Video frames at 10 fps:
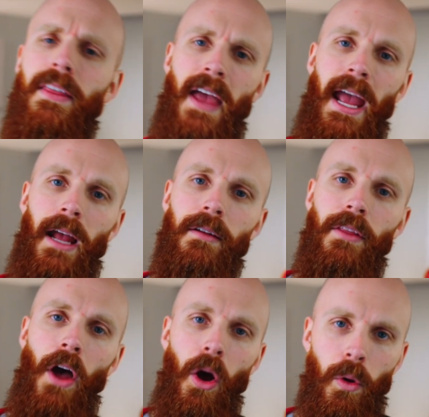thing,
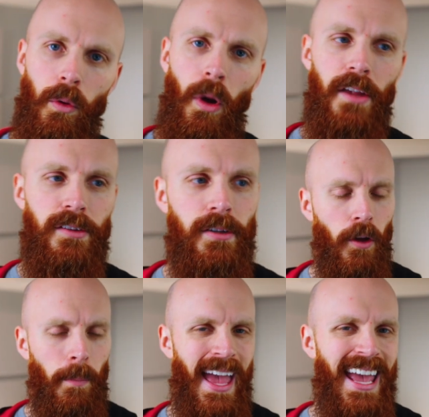though, was
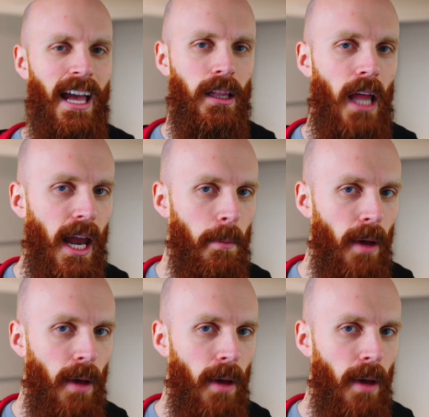they're paying a lot of